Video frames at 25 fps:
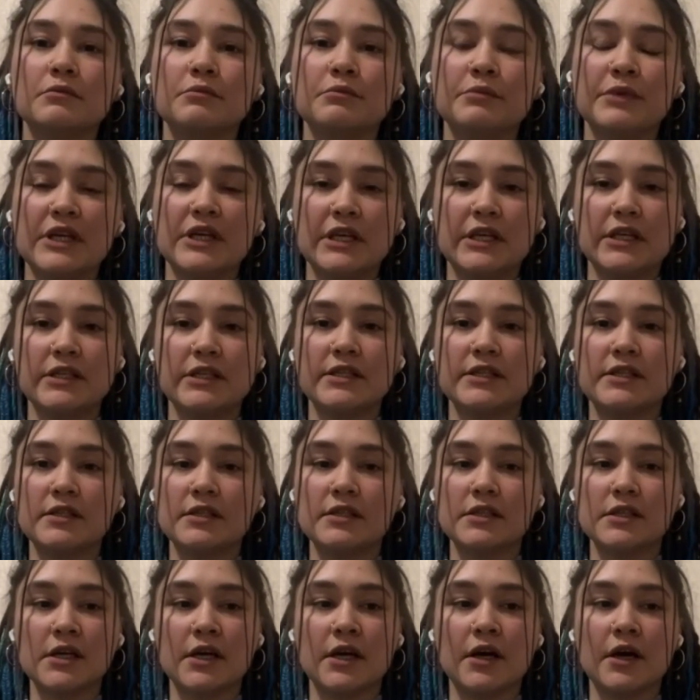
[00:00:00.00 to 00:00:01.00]

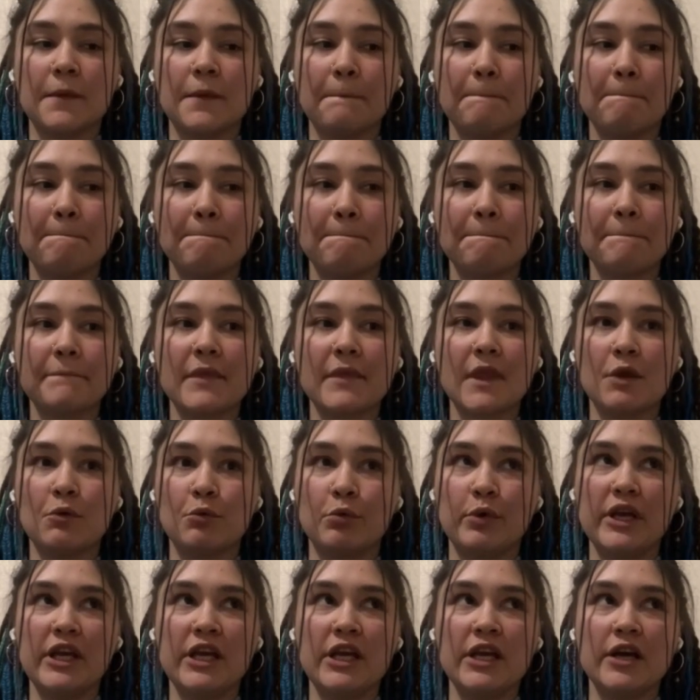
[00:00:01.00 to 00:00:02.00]
because um,
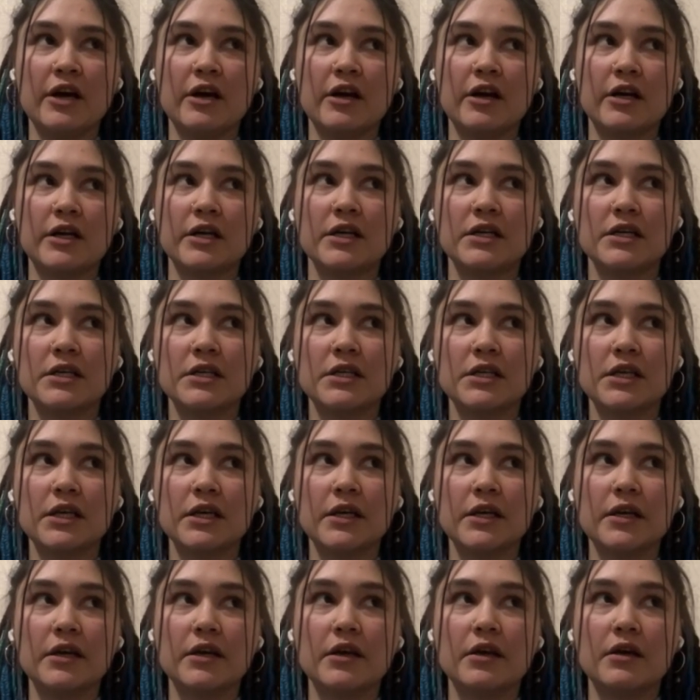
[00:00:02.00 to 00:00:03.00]
we are
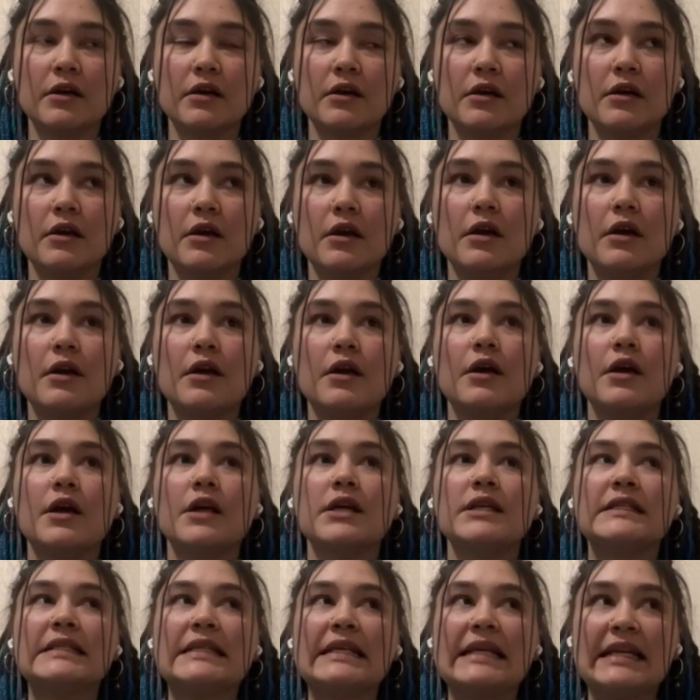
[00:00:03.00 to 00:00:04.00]

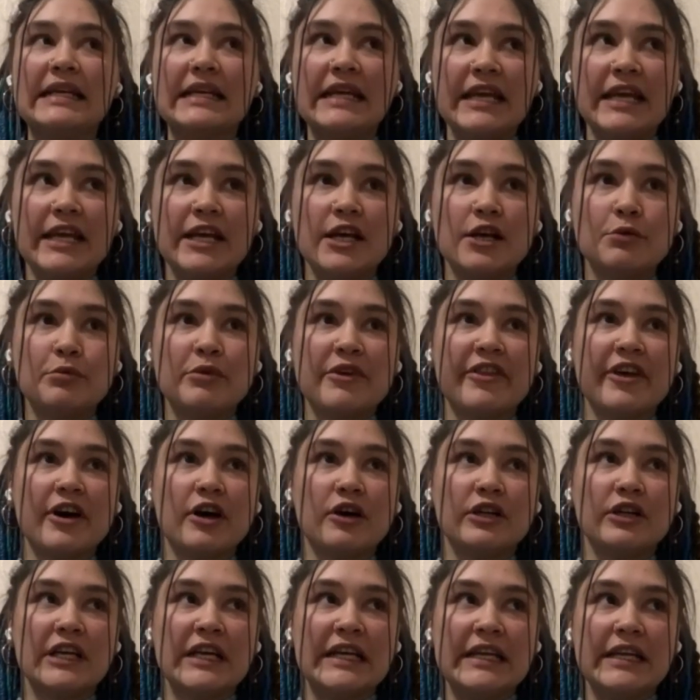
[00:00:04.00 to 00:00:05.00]
sitting here
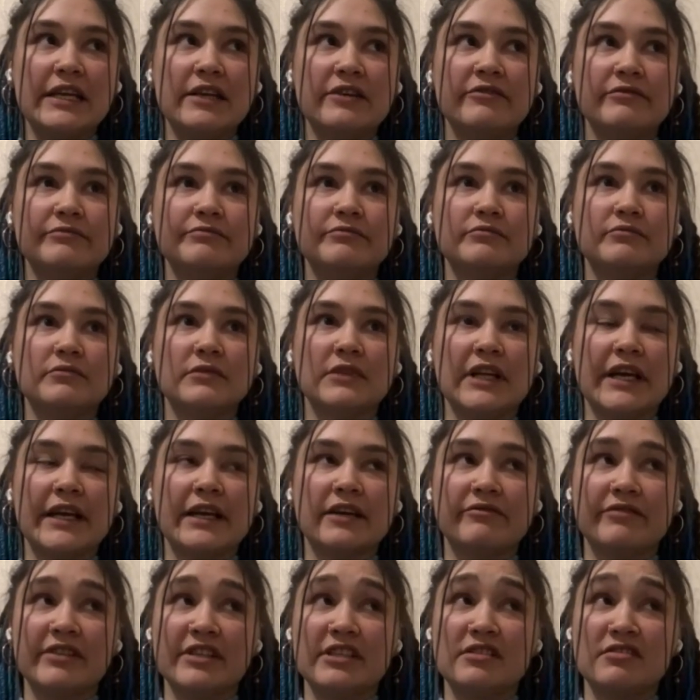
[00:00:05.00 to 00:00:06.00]
without any
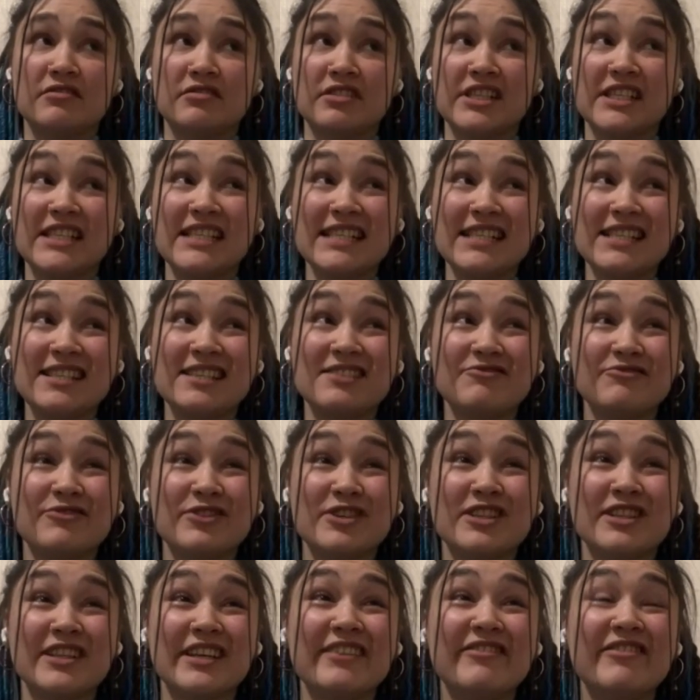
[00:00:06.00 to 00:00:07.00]
like resources
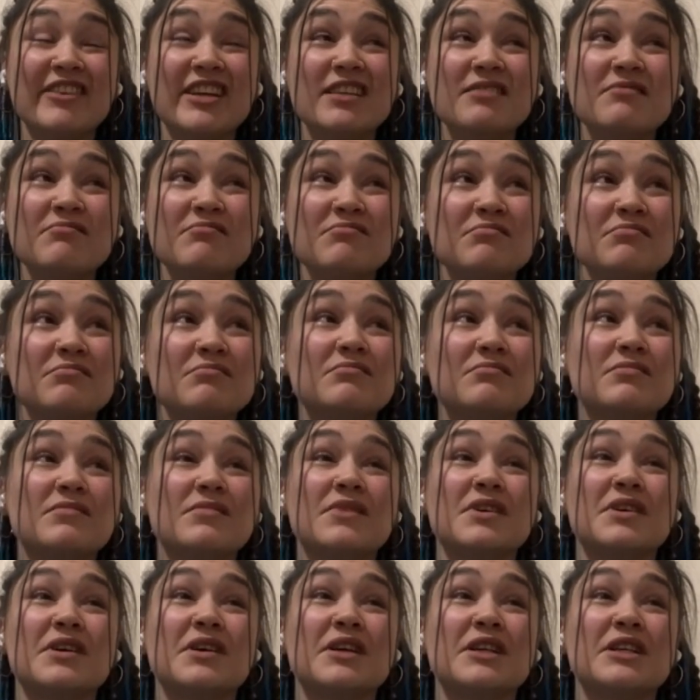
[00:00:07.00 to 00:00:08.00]
for living,
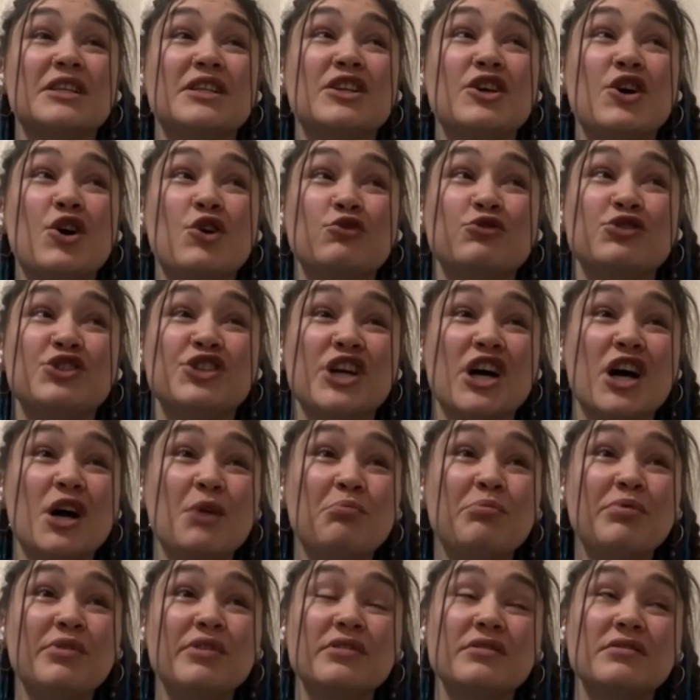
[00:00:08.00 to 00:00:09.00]
uh, no
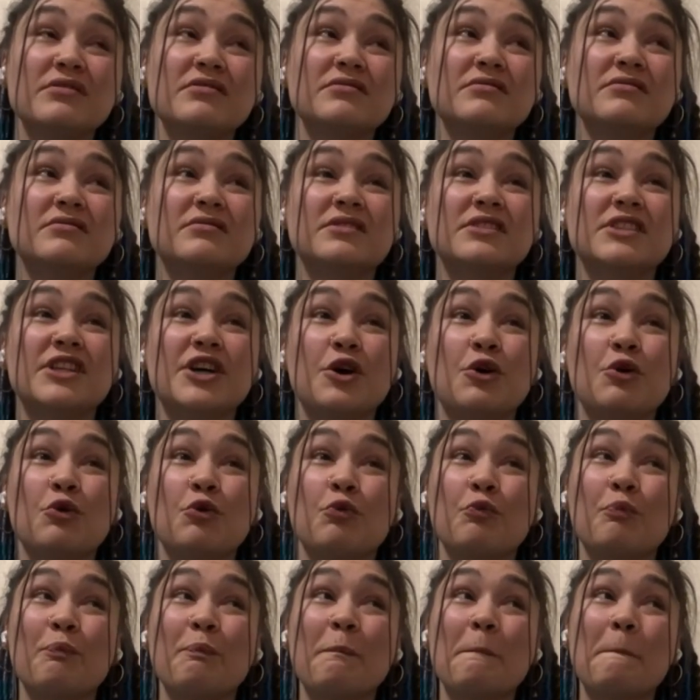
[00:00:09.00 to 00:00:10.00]
job,
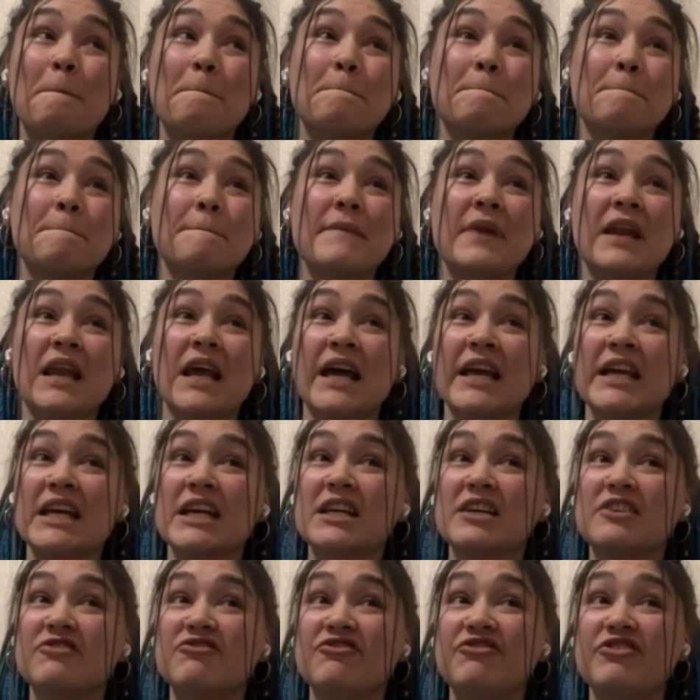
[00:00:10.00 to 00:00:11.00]
no
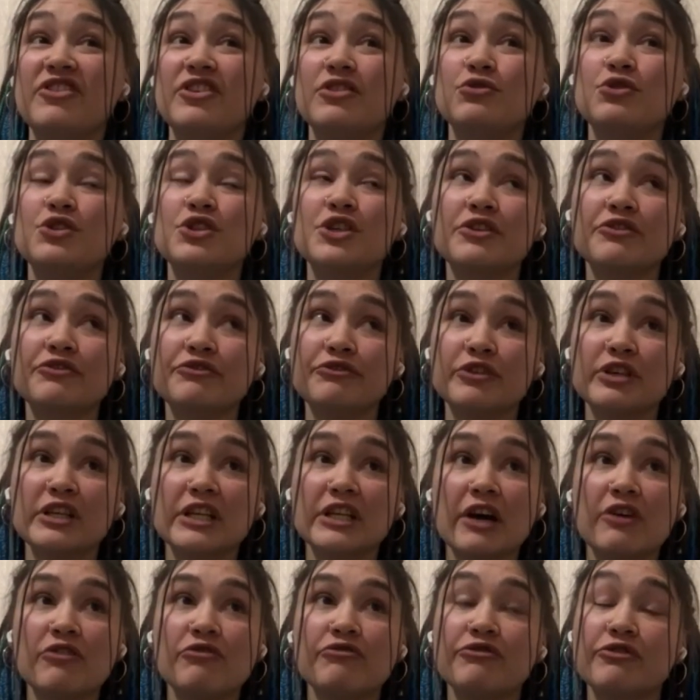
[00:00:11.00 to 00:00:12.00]
like future for
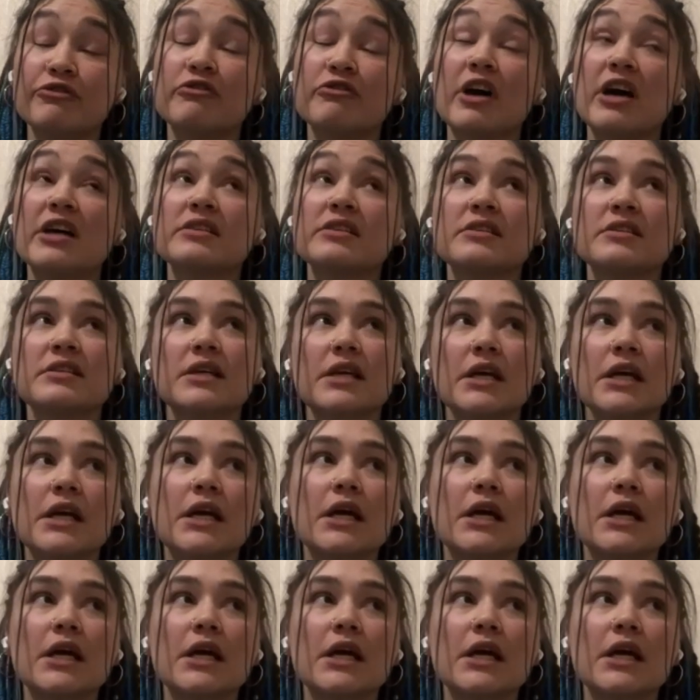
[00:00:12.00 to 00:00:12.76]
now for us,